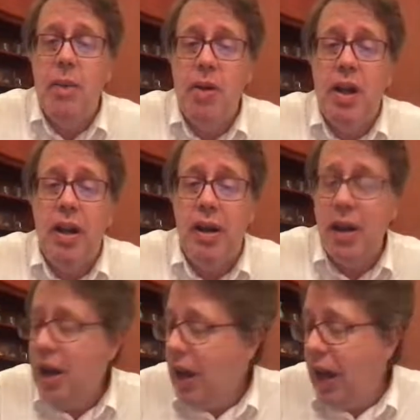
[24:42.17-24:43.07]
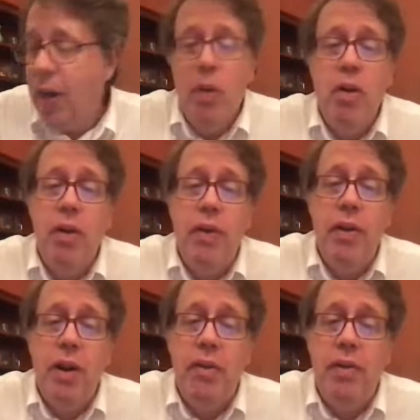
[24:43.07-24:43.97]
million. I wonder if he
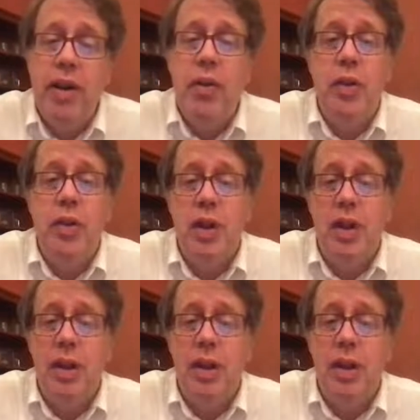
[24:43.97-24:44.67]
read Fekel's